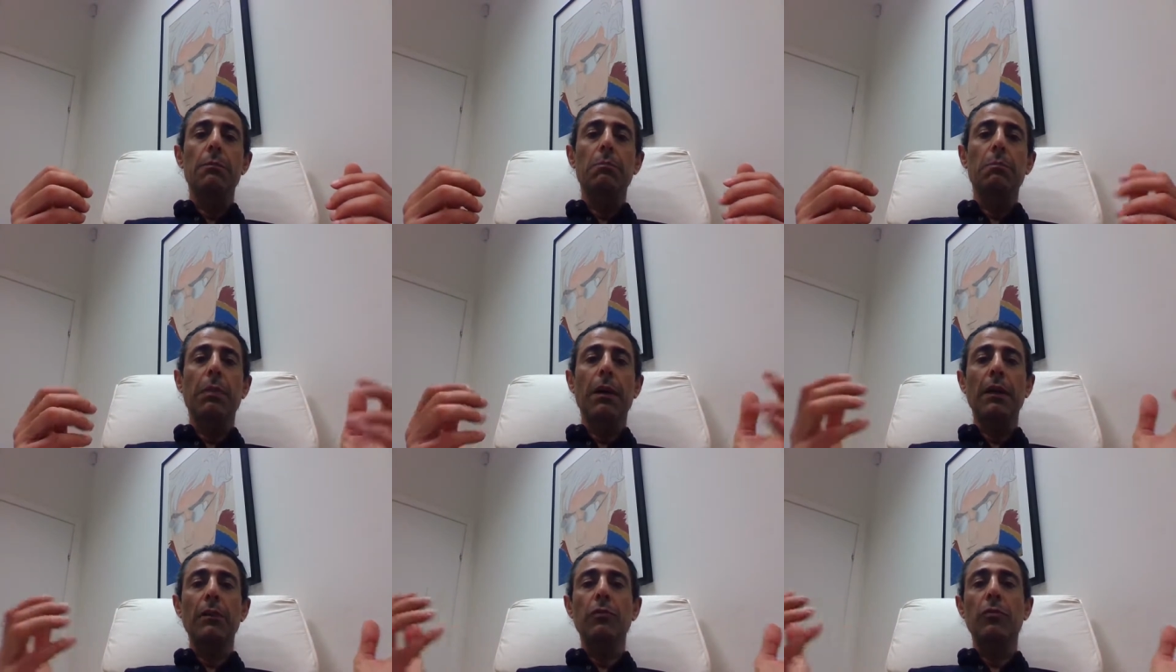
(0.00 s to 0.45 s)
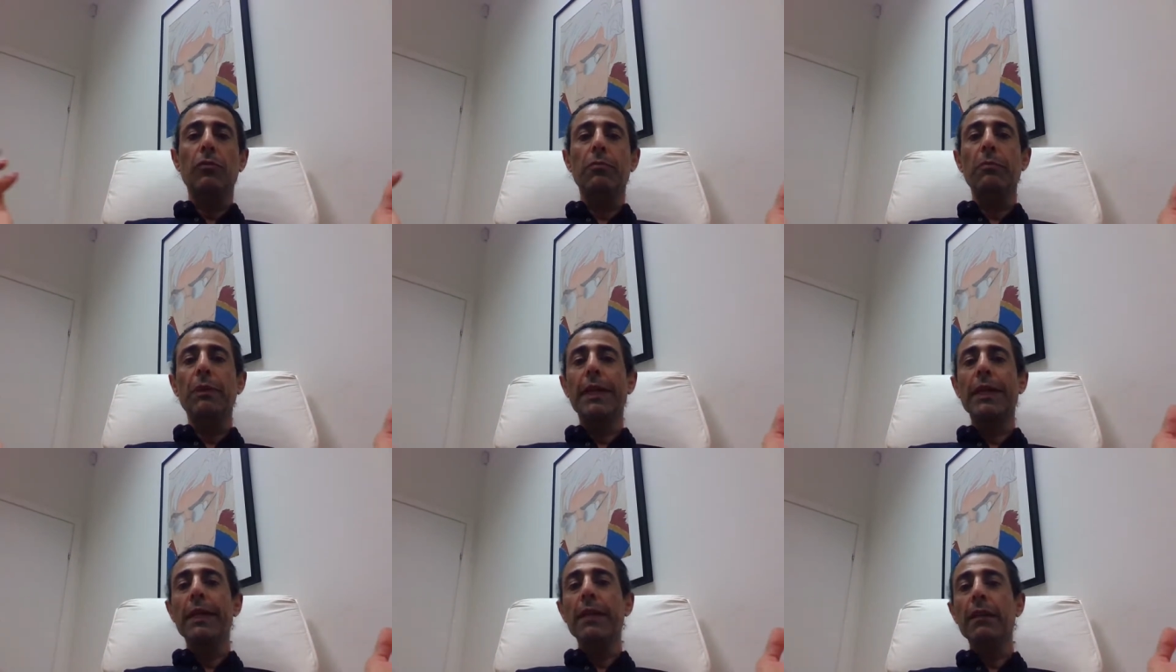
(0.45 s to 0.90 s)
part of
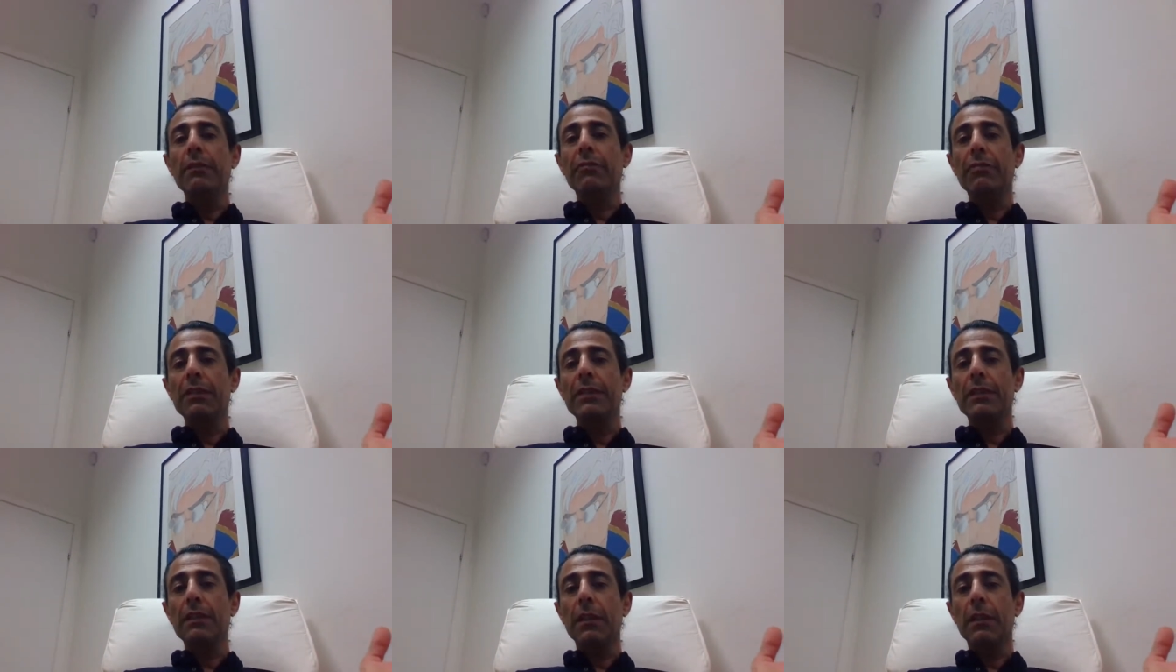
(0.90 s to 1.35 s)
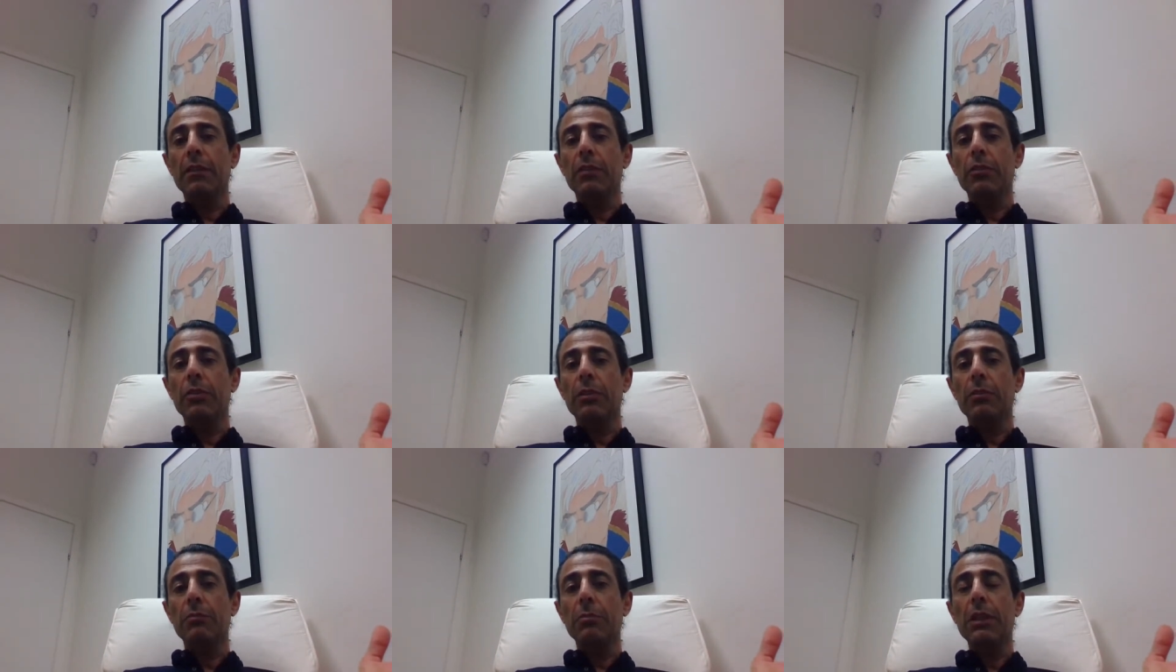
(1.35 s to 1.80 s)
my
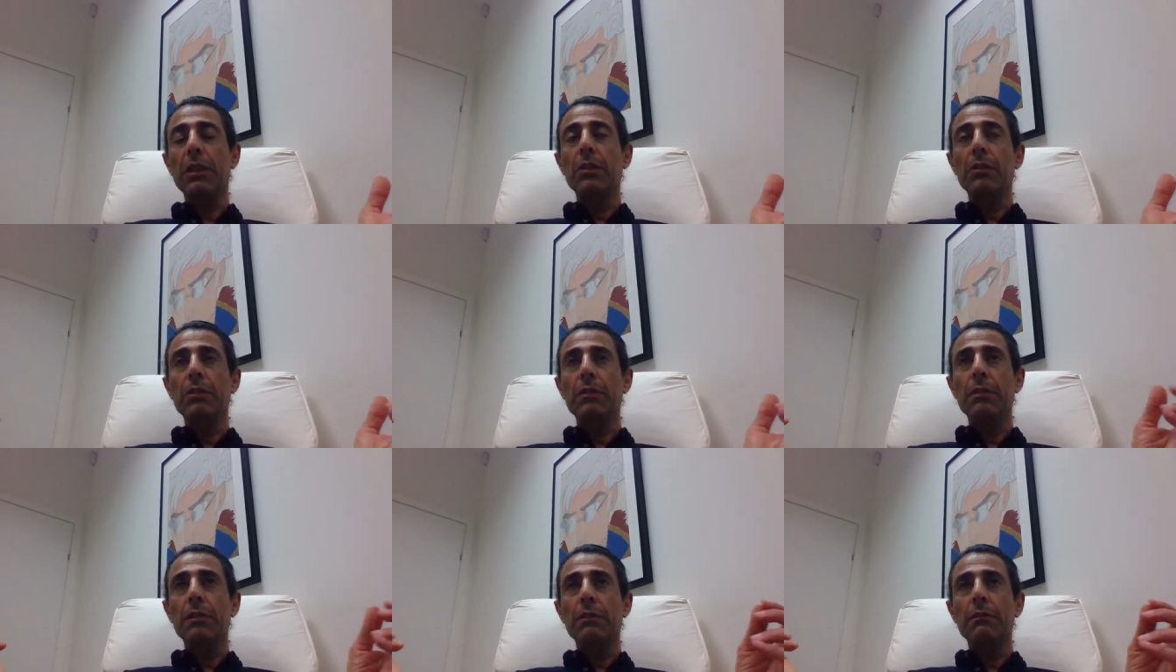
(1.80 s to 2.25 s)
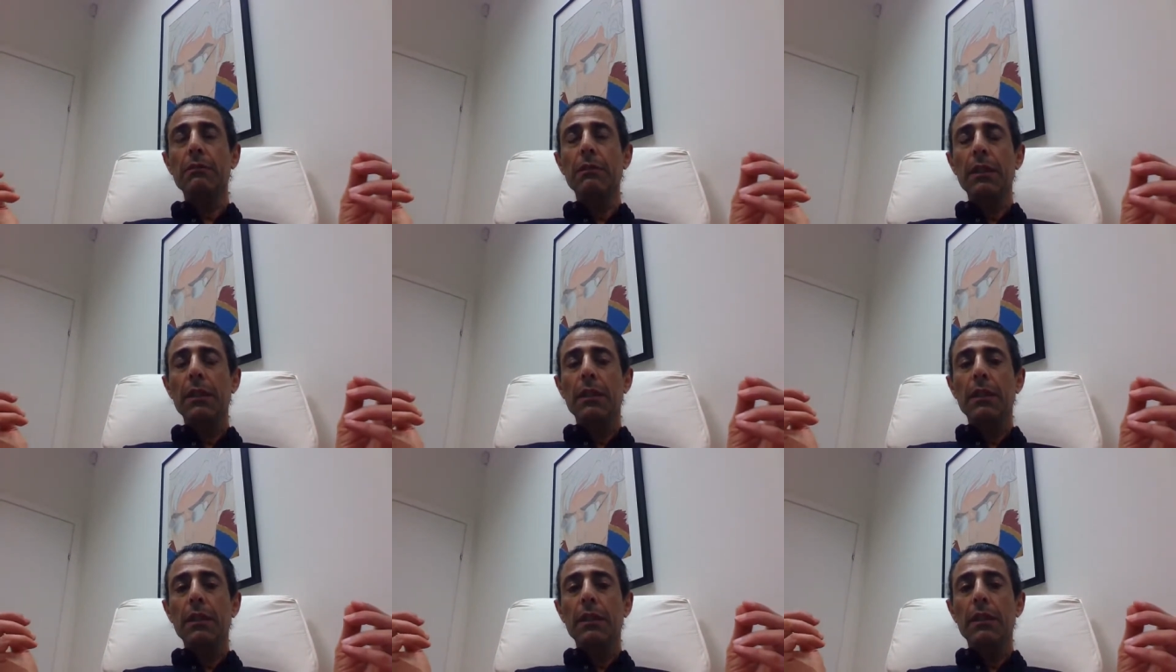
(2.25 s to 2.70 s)
infrastructure, because
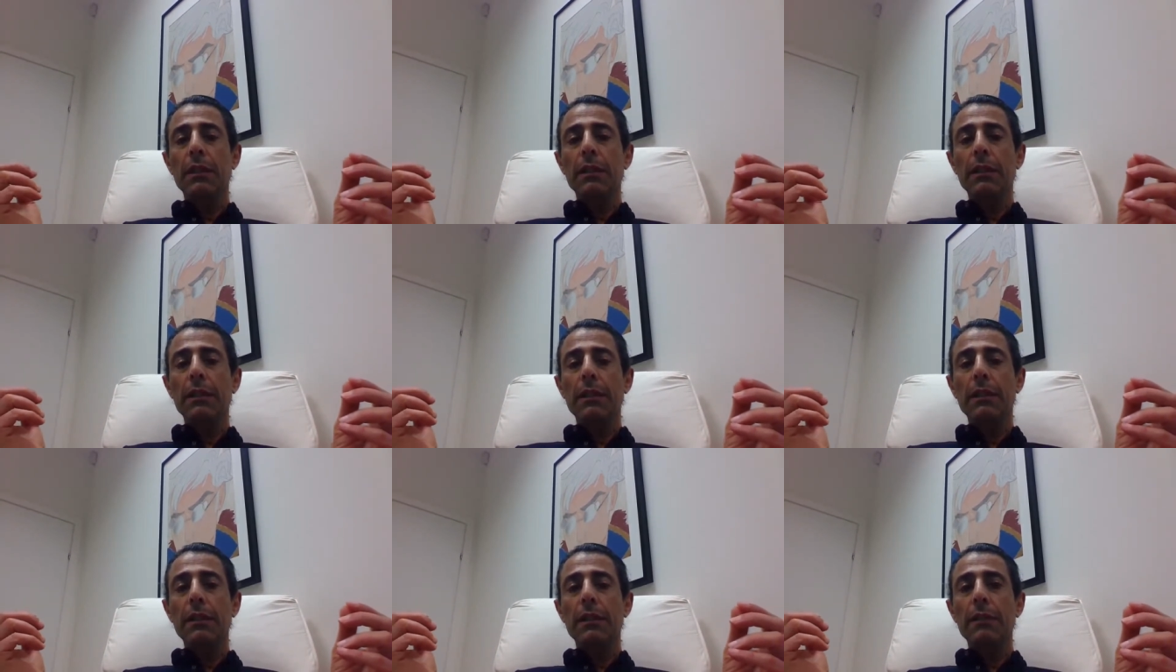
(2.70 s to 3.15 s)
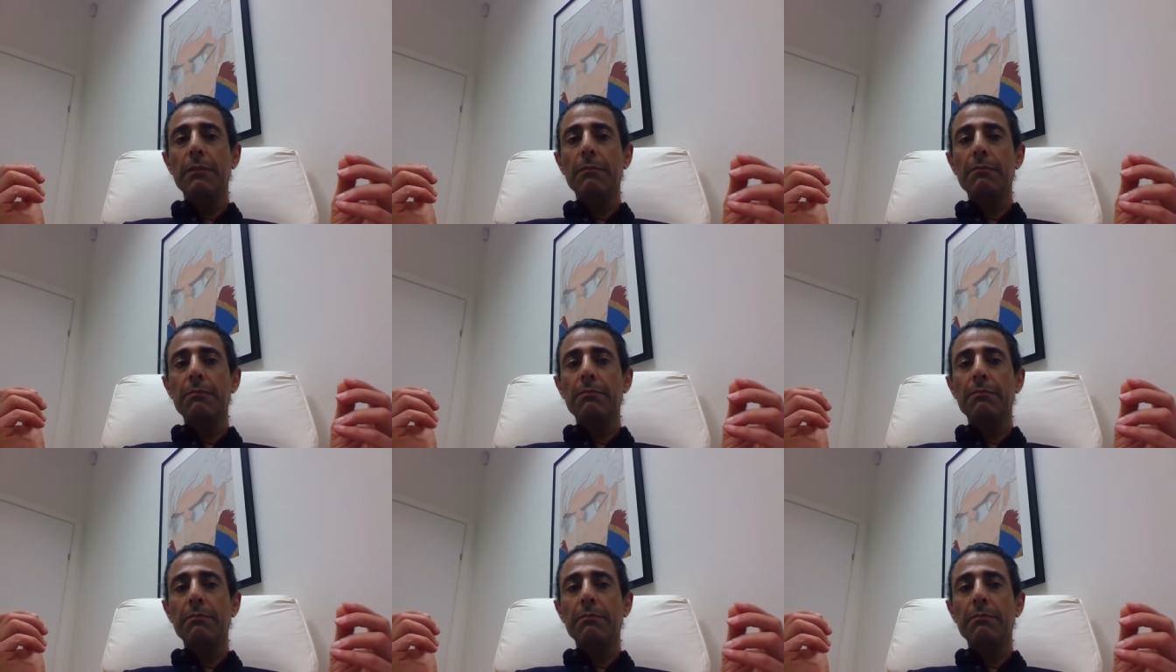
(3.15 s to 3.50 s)
the